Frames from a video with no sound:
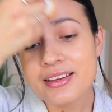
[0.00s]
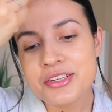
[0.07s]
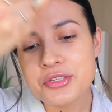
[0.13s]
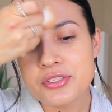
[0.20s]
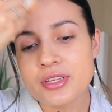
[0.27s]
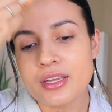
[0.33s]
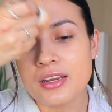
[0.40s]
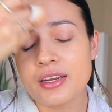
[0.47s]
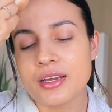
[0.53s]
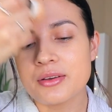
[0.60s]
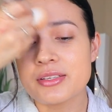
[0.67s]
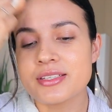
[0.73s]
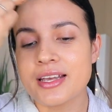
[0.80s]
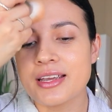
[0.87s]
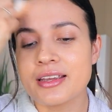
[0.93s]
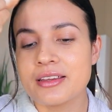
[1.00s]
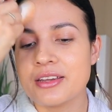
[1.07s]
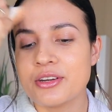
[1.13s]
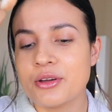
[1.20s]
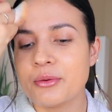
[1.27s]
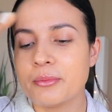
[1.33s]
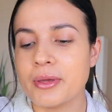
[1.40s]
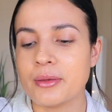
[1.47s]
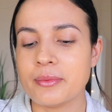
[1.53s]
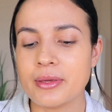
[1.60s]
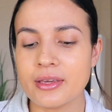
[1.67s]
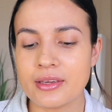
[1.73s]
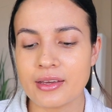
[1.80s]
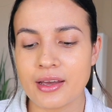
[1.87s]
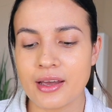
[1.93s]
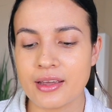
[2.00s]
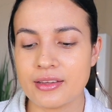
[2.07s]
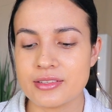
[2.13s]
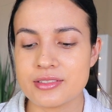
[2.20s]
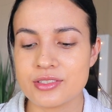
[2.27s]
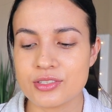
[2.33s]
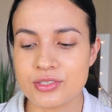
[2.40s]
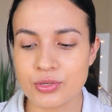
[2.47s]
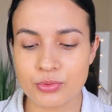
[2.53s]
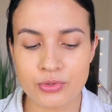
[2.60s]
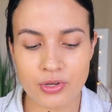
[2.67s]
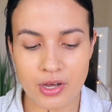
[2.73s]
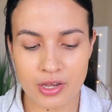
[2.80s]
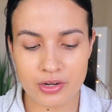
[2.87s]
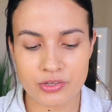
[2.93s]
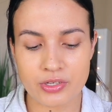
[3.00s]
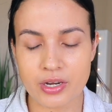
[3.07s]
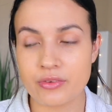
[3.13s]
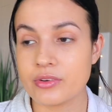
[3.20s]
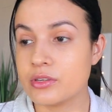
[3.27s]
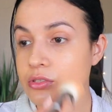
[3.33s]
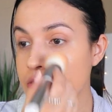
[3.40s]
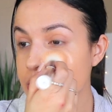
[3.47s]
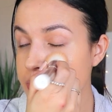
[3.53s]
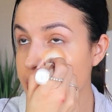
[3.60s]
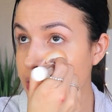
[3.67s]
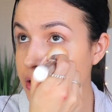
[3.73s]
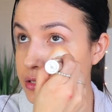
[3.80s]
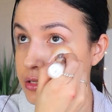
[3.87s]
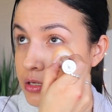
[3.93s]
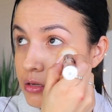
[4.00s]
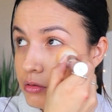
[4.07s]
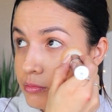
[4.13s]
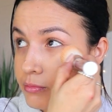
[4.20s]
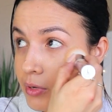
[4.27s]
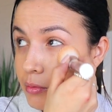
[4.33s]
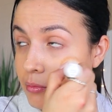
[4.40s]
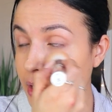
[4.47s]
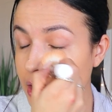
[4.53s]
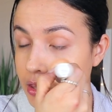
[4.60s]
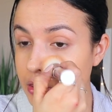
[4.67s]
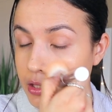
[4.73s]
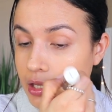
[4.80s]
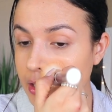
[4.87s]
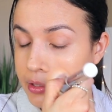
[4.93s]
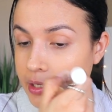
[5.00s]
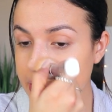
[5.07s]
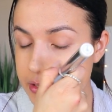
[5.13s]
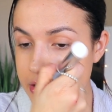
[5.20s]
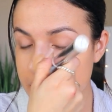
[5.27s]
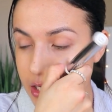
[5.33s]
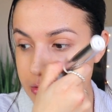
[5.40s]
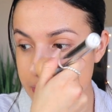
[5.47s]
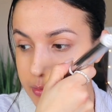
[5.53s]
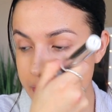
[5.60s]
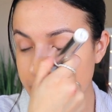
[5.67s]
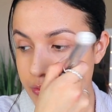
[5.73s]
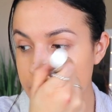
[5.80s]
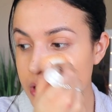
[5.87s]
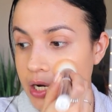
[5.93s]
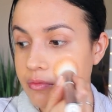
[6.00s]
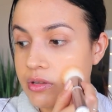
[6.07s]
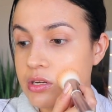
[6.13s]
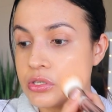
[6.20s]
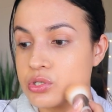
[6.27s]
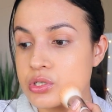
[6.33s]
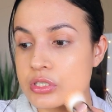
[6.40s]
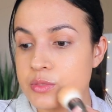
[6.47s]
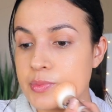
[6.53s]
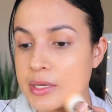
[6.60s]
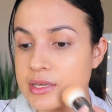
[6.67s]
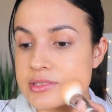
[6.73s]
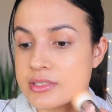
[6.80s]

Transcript: just kidding. I was like, you know, maybe I do know how to drive. And it's just because my main thing that stops me from driving is just being